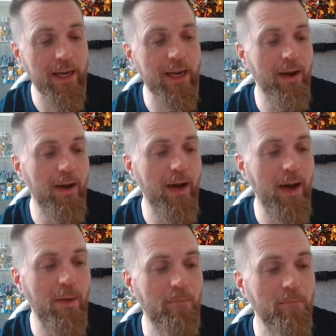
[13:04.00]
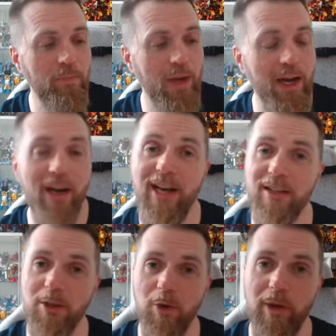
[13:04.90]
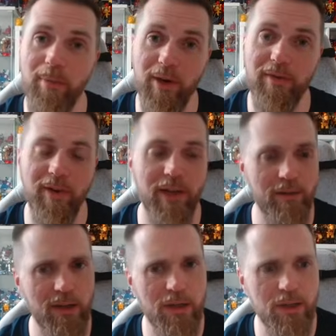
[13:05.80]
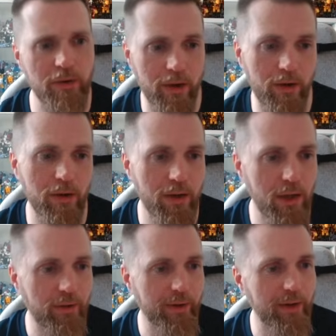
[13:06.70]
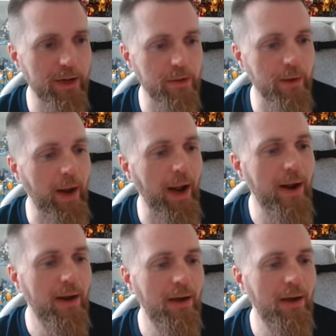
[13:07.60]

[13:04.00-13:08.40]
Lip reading: it. And I had the toy briefly, then I sold it on. Kind of regret doing that.